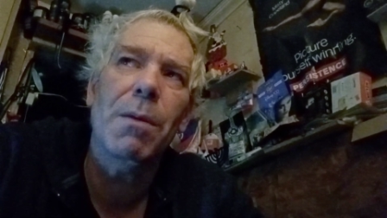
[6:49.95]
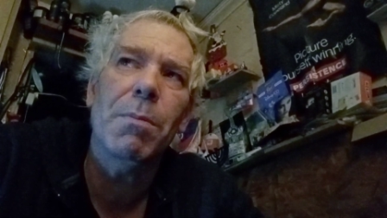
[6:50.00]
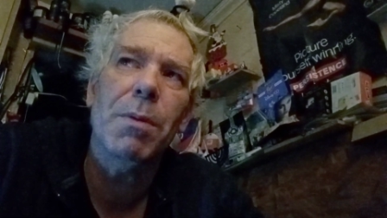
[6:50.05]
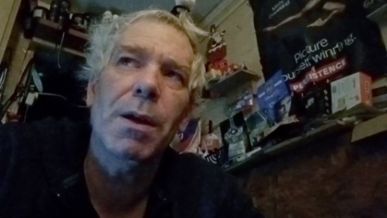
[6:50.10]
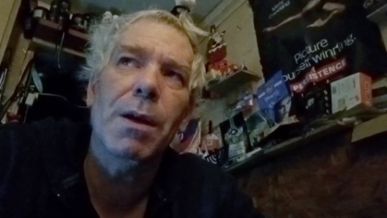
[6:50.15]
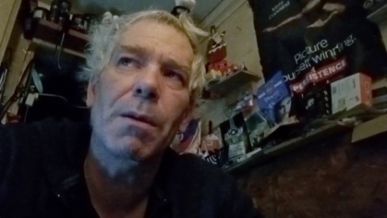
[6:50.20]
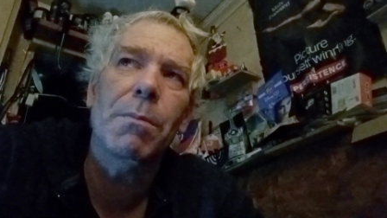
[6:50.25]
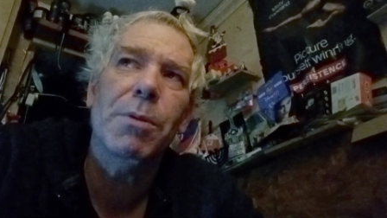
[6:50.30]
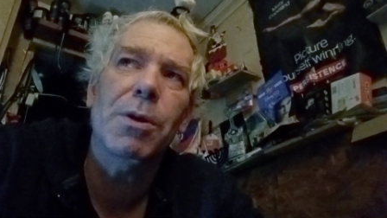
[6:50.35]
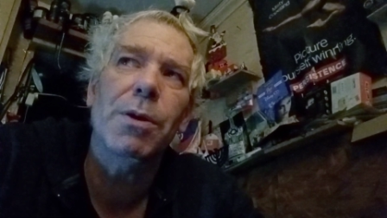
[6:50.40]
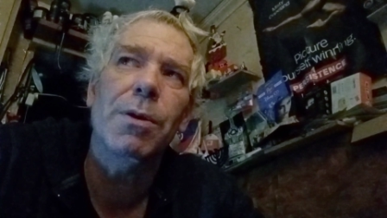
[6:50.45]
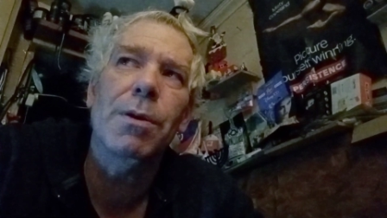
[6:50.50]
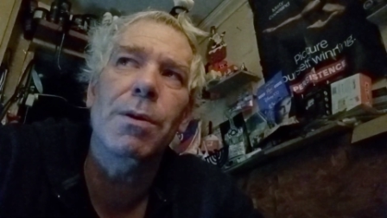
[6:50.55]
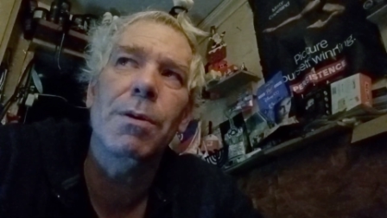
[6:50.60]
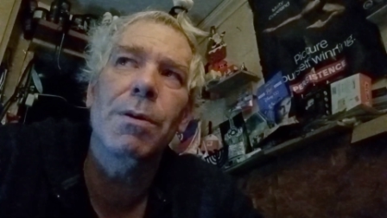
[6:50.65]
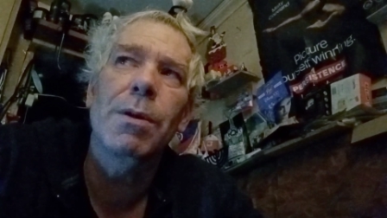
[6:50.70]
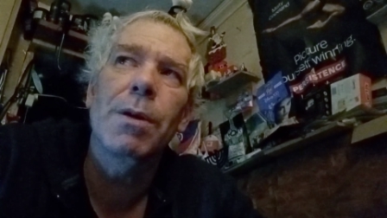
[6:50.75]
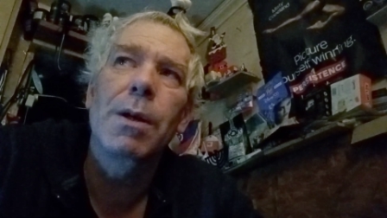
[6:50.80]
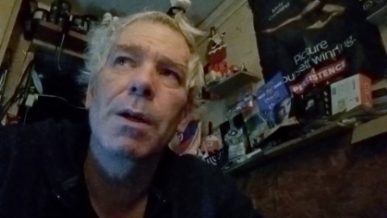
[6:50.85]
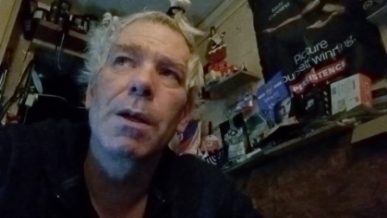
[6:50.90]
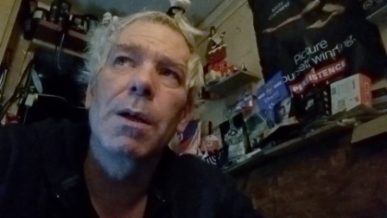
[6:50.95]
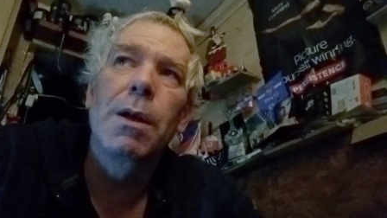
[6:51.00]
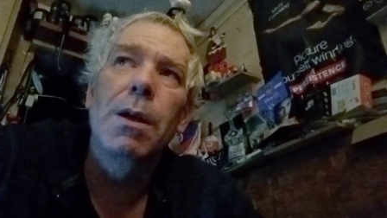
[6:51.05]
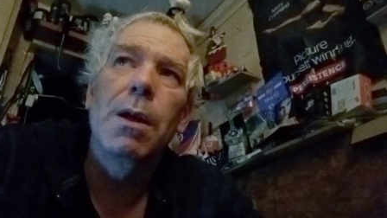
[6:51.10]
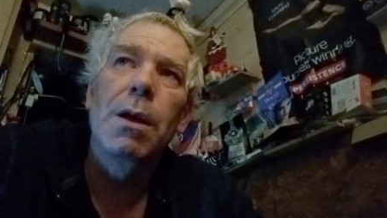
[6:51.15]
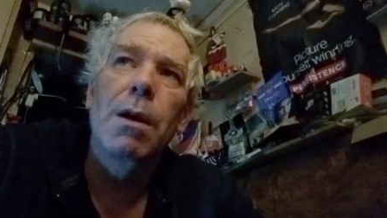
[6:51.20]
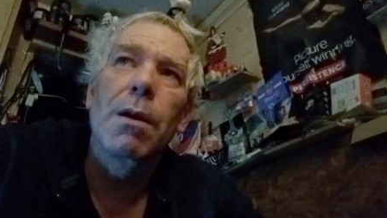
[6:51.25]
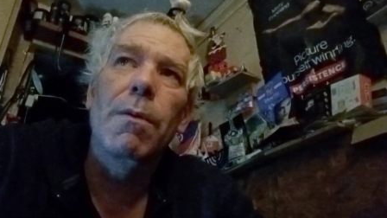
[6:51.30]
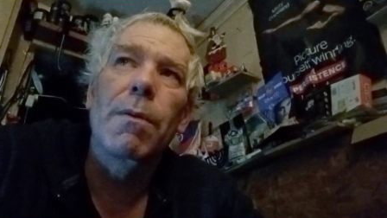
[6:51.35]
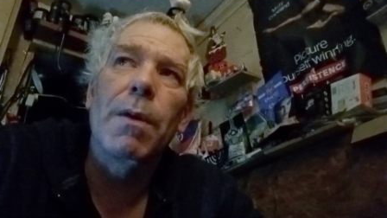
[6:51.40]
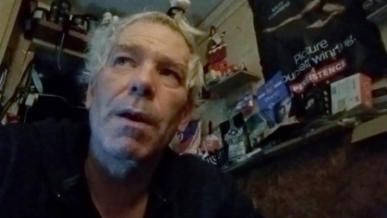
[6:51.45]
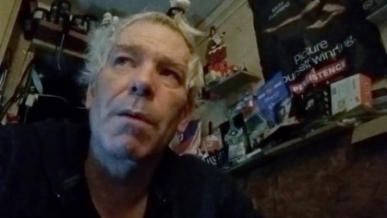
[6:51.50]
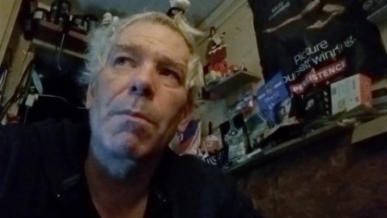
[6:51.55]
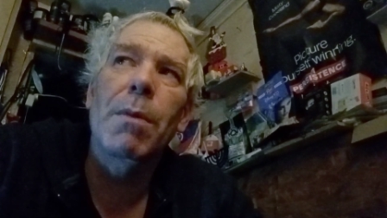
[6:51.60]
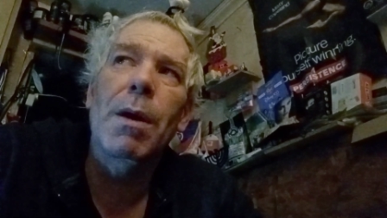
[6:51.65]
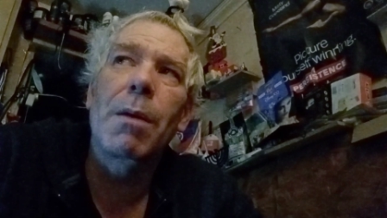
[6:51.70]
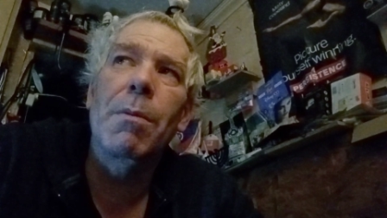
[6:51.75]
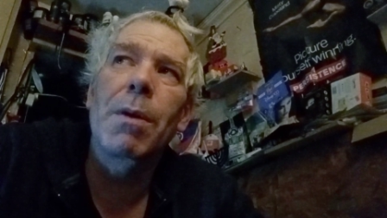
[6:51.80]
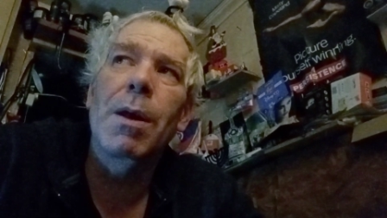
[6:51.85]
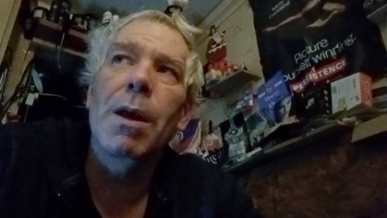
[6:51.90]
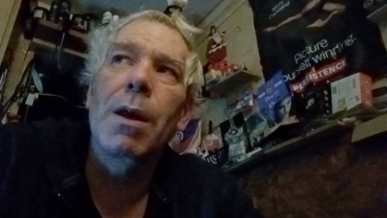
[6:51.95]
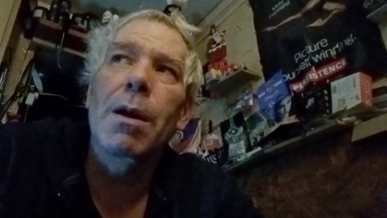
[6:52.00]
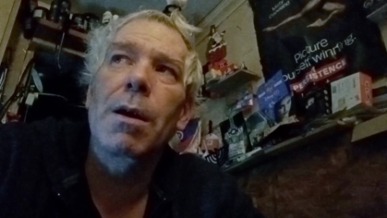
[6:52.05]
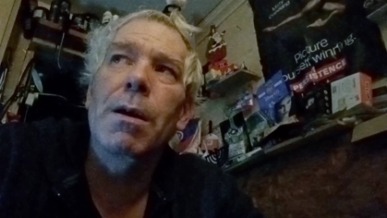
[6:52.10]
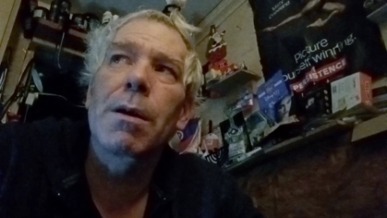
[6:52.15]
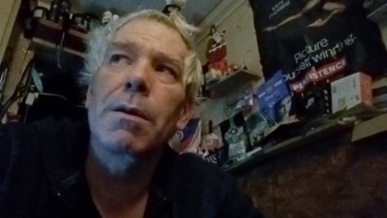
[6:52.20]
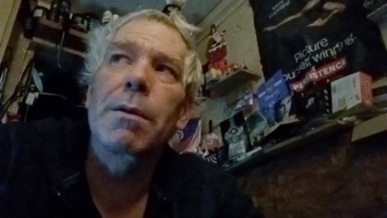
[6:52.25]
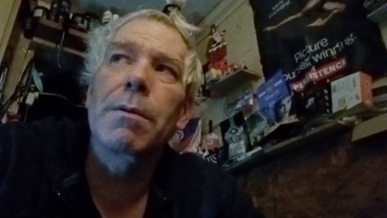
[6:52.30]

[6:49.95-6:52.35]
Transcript: but I'm sure that maybe uh,